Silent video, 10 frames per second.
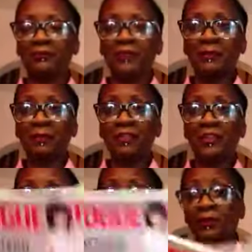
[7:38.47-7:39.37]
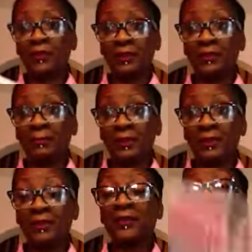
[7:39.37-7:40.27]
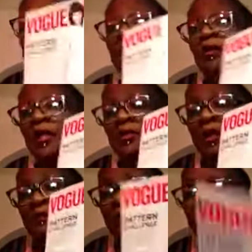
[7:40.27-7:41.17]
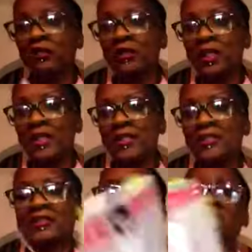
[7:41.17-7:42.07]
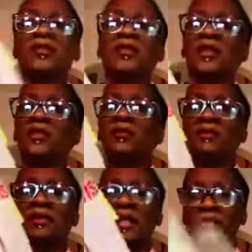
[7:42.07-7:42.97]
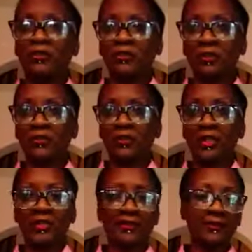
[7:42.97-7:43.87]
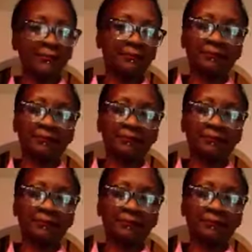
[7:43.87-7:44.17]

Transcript: especially if you're doing this as a business and you have your own clients and you have to cater to those clients.